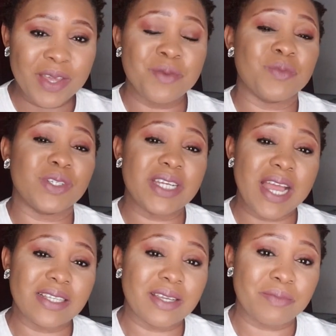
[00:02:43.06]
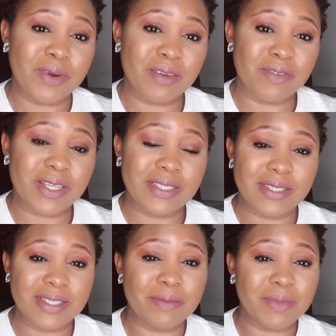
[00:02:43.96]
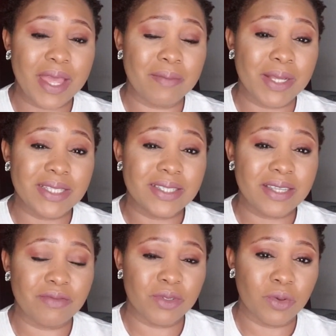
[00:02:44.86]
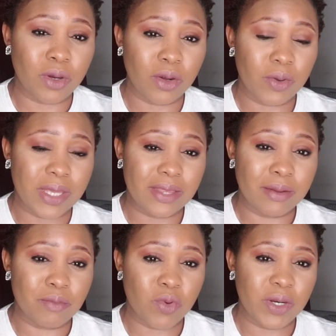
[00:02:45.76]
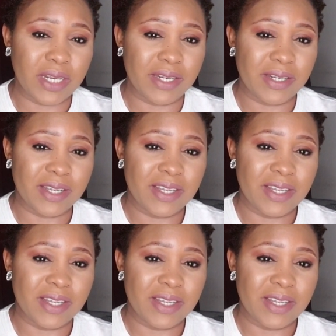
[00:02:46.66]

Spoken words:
but she has her breakfast the same time at 7 o'clock in the morning